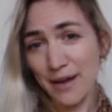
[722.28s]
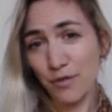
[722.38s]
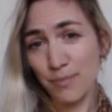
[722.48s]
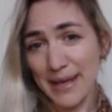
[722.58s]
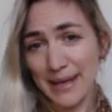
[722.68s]

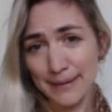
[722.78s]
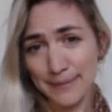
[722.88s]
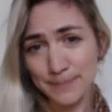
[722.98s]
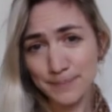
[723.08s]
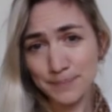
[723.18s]
of being,
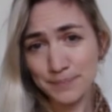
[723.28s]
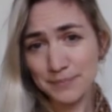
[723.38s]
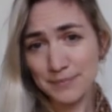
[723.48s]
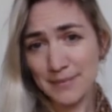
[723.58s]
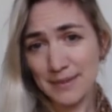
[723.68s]

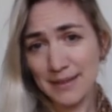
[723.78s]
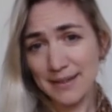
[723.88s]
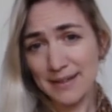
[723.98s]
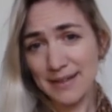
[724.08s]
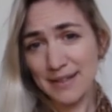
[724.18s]

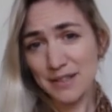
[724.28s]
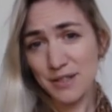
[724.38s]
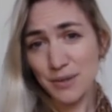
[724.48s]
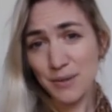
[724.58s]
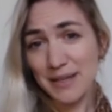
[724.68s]

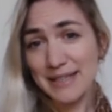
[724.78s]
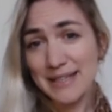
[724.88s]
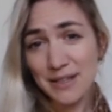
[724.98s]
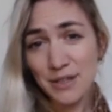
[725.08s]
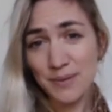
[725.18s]
to
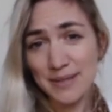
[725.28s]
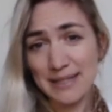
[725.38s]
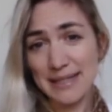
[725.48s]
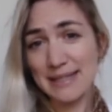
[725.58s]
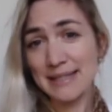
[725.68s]

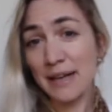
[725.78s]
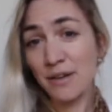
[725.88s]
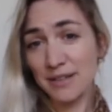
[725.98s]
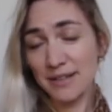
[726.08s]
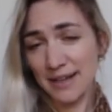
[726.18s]
continuously
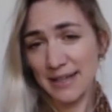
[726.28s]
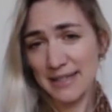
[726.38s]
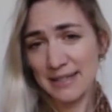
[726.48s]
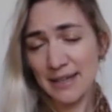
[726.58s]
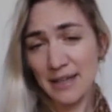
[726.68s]

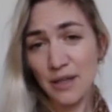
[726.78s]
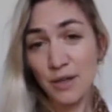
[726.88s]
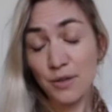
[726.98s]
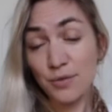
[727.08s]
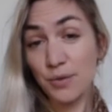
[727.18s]
synchronize
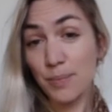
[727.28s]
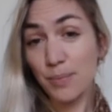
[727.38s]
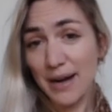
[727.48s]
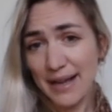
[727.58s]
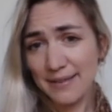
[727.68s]
through the
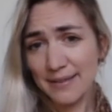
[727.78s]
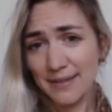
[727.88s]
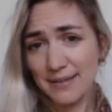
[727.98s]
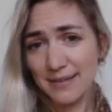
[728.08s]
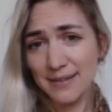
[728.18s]
breath
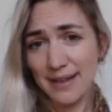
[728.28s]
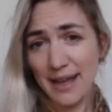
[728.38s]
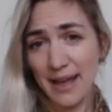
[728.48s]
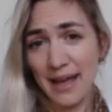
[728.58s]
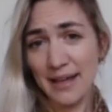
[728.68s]

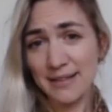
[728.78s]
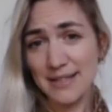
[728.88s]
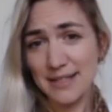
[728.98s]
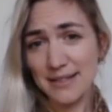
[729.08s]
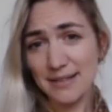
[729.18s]

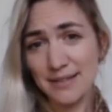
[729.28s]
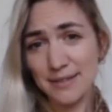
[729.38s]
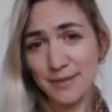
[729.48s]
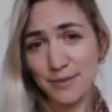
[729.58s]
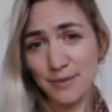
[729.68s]
and
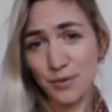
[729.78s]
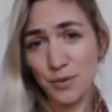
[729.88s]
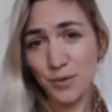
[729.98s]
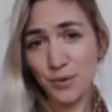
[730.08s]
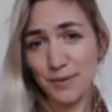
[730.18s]

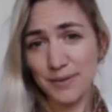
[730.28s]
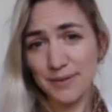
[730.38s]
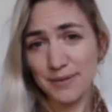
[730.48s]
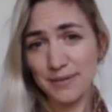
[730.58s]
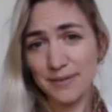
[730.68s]
through
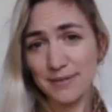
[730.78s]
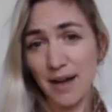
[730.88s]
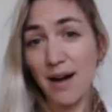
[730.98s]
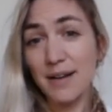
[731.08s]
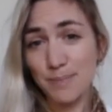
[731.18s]
the
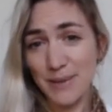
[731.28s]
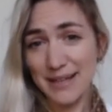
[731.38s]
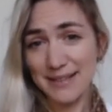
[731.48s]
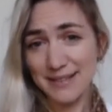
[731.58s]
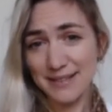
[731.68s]

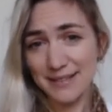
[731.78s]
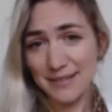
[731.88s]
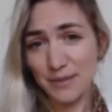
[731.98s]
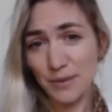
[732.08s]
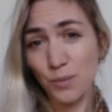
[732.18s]
heartbeat
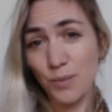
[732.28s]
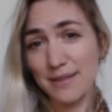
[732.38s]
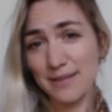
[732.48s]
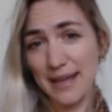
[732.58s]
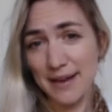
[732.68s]

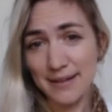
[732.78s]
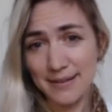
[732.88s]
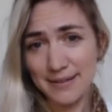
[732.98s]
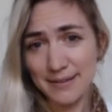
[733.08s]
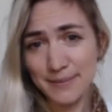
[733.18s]
with the earth.